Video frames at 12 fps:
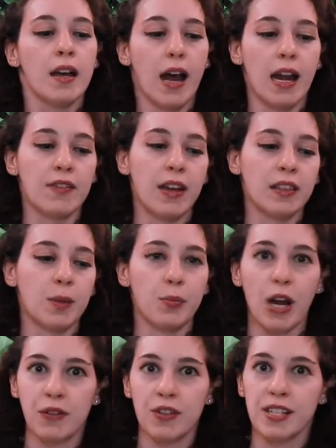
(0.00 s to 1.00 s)
kind of like the
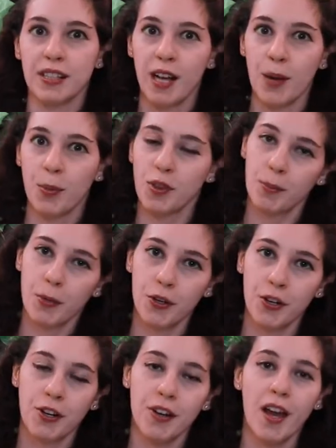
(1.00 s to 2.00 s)
breakfast club with a
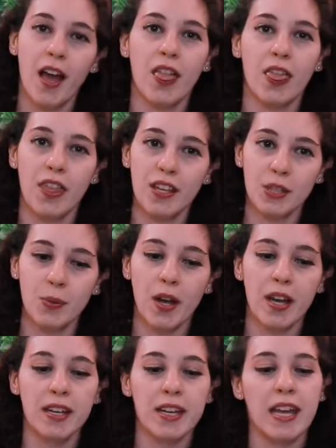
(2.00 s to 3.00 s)
murder. This
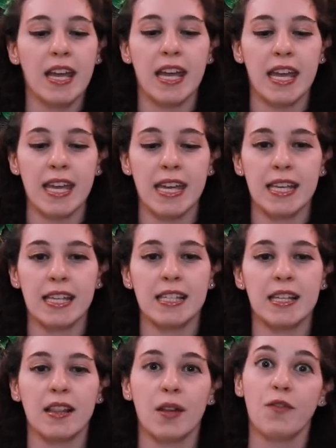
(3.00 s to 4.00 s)
one
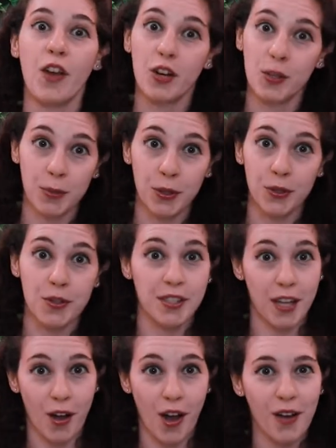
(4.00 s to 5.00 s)
is Ferris Bueller's
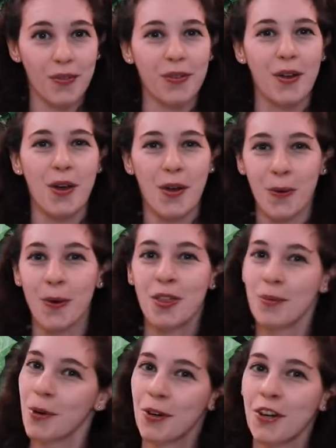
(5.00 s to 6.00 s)
Day Off
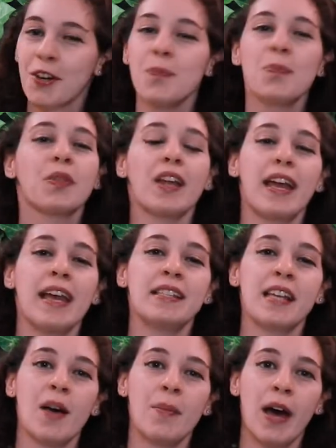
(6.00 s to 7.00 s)
with the murder,
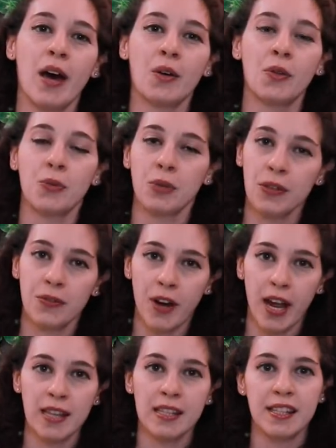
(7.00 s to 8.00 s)
it's about three
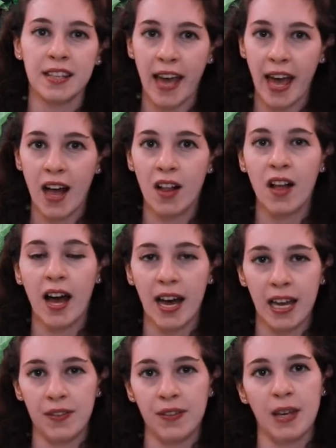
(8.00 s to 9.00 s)
friends, Cal,
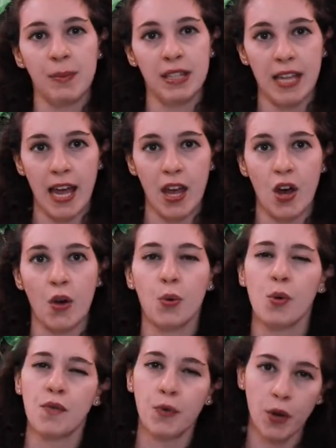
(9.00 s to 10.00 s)
Ivy, and Mateo,
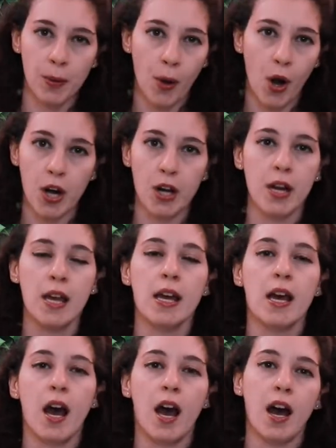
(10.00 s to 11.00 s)
who have grown apart
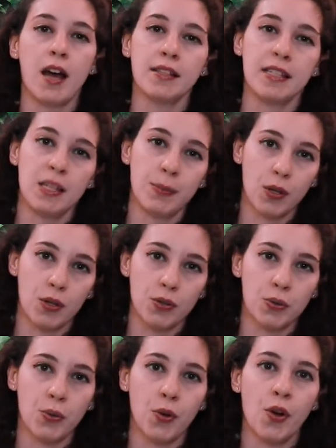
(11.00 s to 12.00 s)
uh, since middle
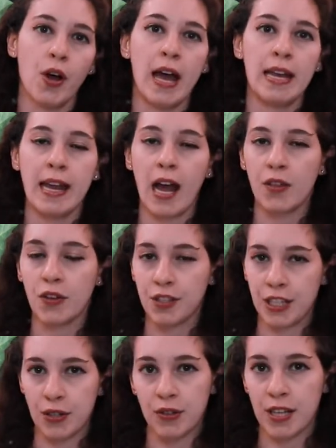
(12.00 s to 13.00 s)
school, and now they're
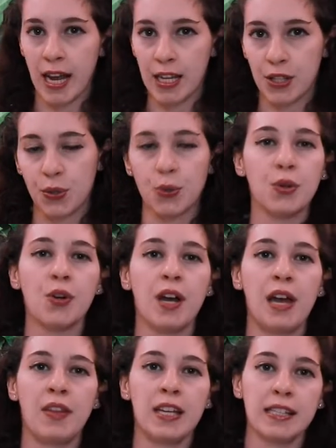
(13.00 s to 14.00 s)
seniors in high school,
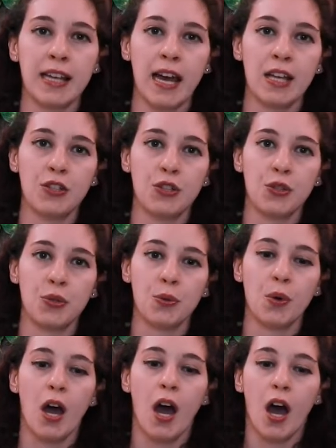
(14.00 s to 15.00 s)
and they decide
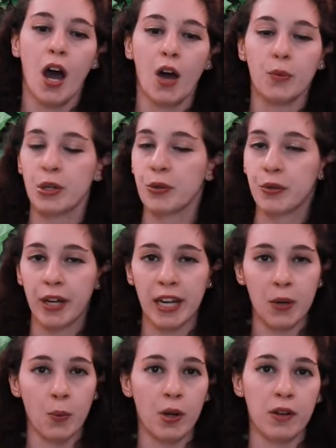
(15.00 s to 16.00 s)
to
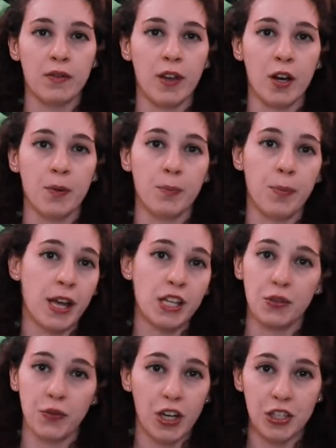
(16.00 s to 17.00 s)
recreate one of their
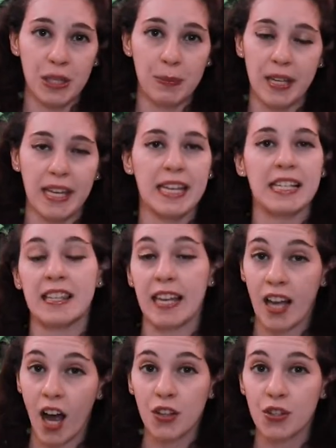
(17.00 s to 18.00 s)
best friendship days, and
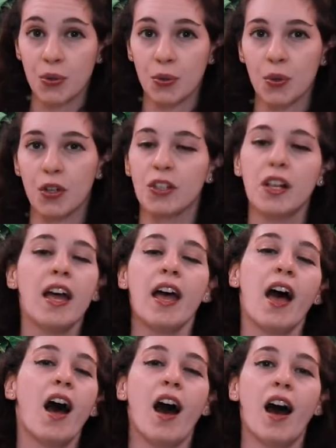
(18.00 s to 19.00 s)
they cut school.
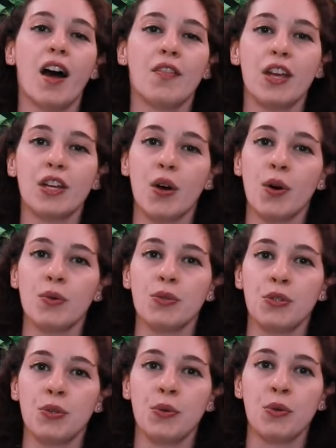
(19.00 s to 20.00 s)
Uh, they
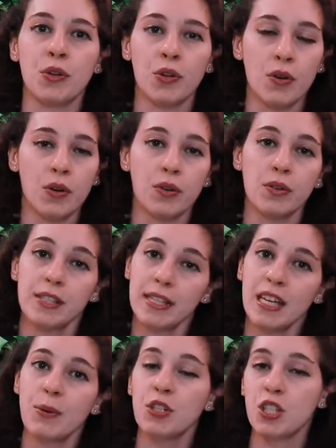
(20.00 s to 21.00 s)
go to their local
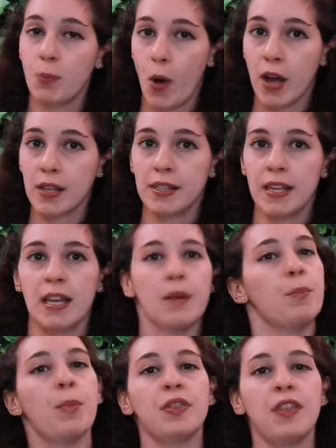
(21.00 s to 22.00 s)
city, which is
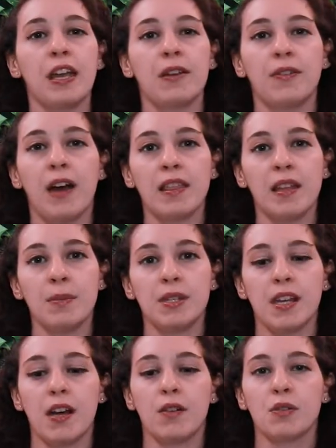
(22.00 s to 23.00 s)
Boston, but they find
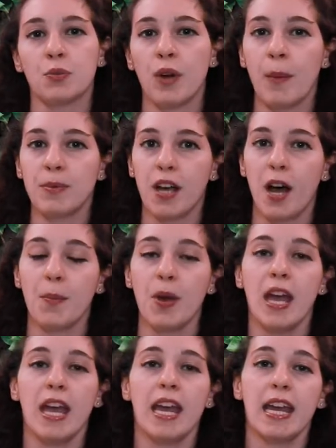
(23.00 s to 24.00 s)
themselves wrapped up
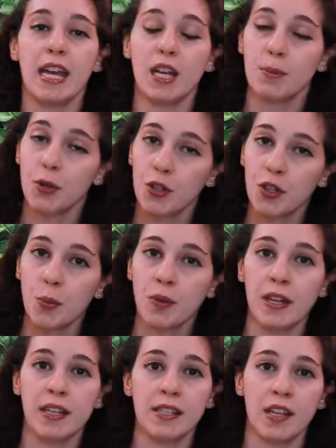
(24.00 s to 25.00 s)
in a murder
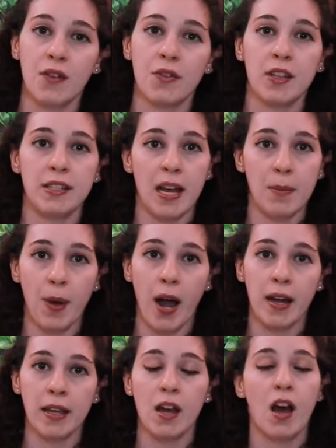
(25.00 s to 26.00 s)
when they discover the dead
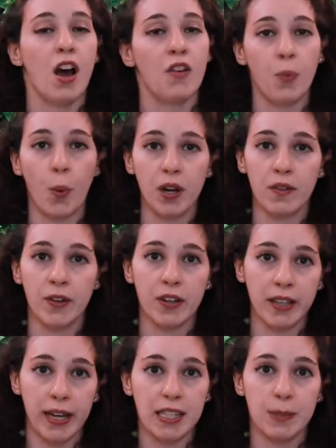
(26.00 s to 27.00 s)
body of one of
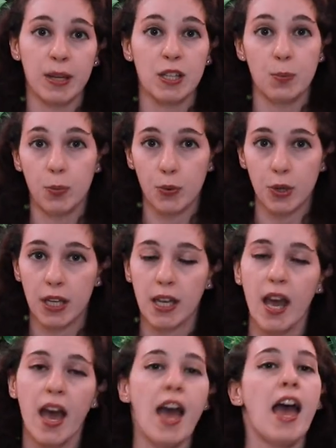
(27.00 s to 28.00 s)
their classmates,
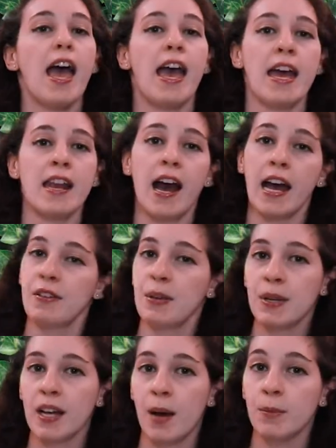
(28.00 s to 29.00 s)
Booney, and
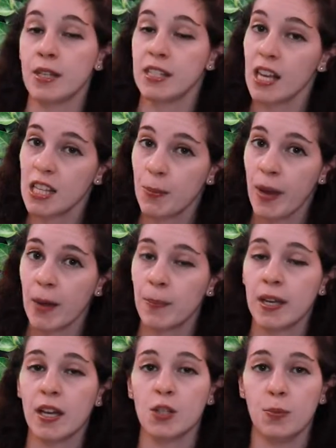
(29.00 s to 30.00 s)
Ivy becomes a
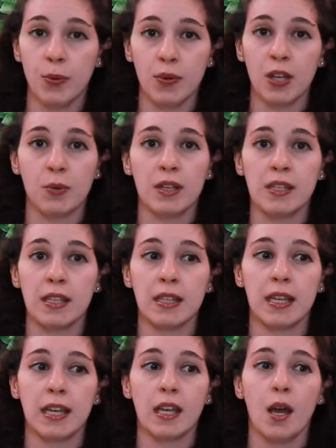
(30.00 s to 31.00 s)
suspect because Booney
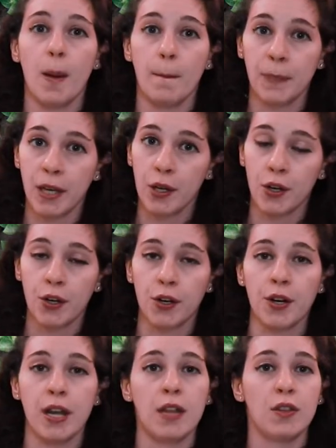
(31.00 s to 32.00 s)
recently beat
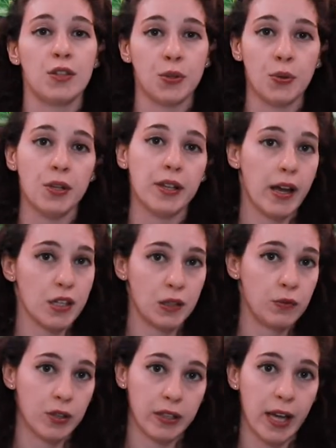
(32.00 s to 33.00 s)
her in the school
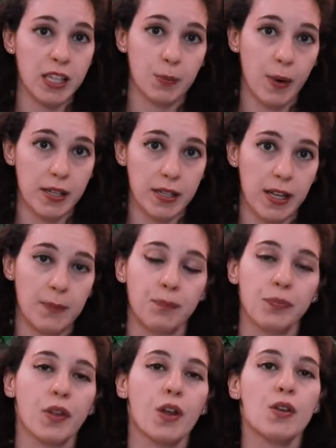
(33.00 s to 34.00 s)
election for class president.
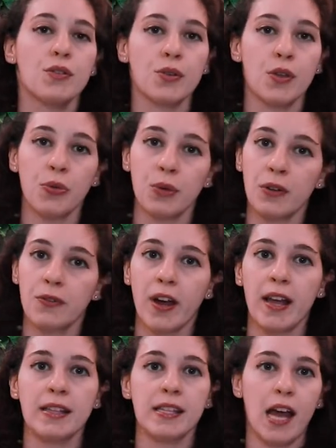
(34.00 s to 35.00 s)
So the three
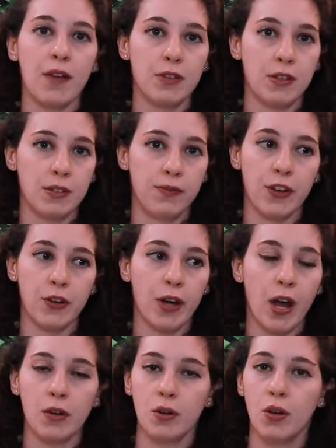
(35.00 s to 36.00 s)
friends have to figure
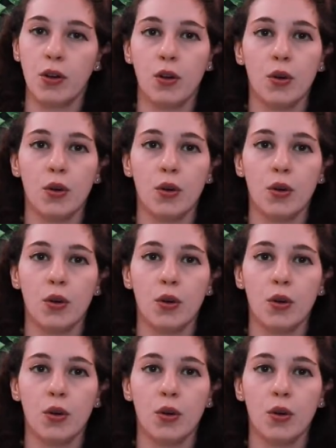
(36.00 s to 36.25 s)
out